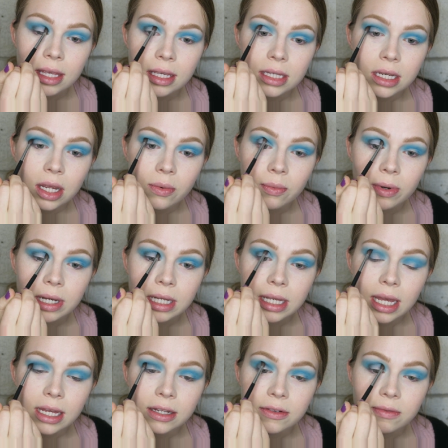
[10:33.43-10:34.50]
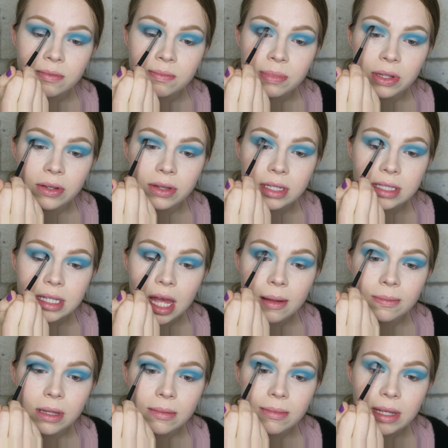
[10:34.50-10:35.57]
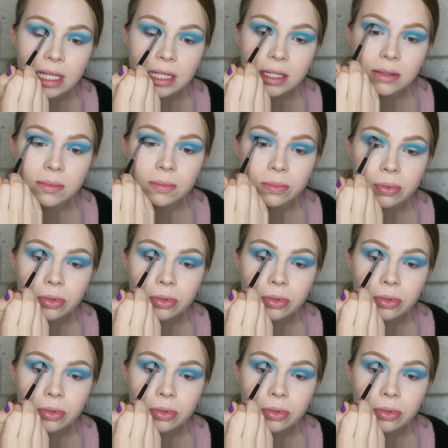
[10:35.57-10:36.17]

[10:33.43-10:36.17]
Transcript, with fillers: and I want to kind of build this up and make it